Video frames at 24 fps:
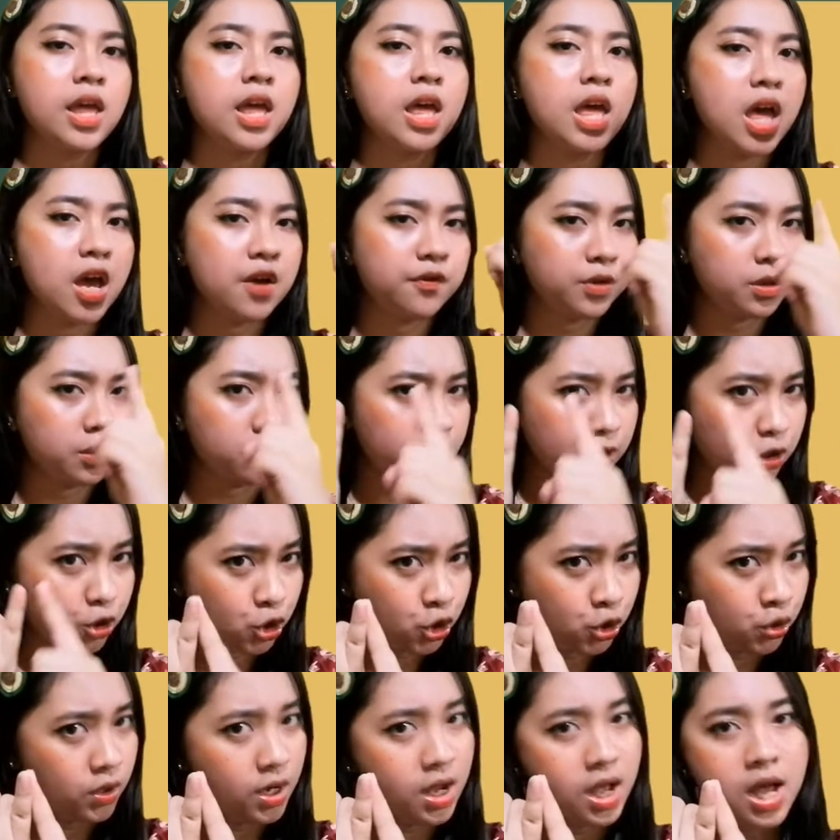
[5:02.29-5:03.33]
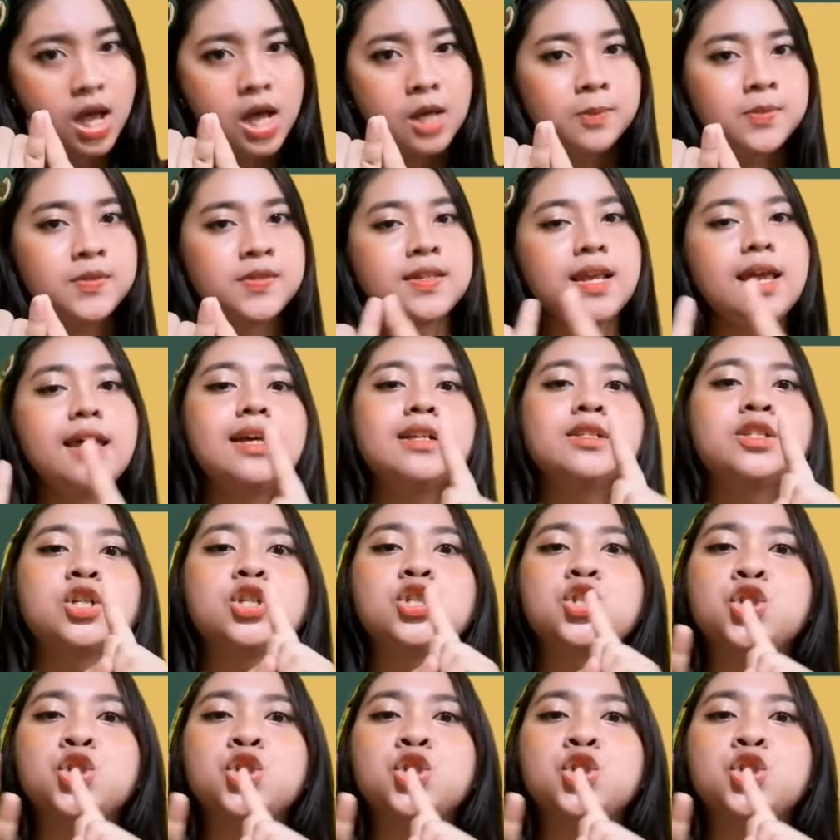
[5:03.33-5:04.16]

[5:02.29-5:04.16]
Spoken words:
evergreen shrubs, and